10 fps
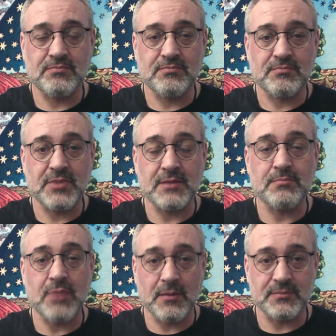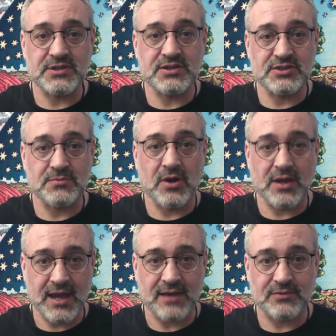being pumped into my
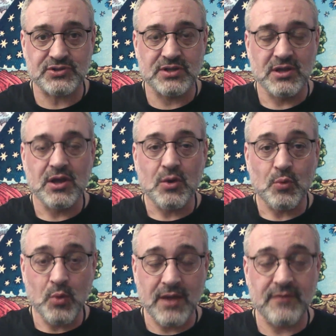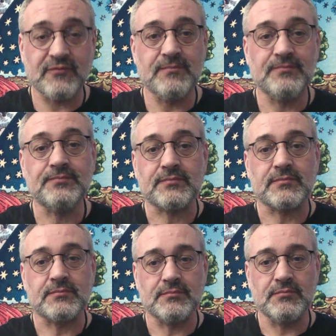house with
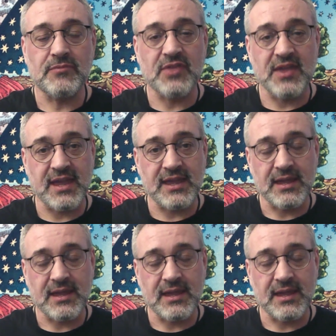the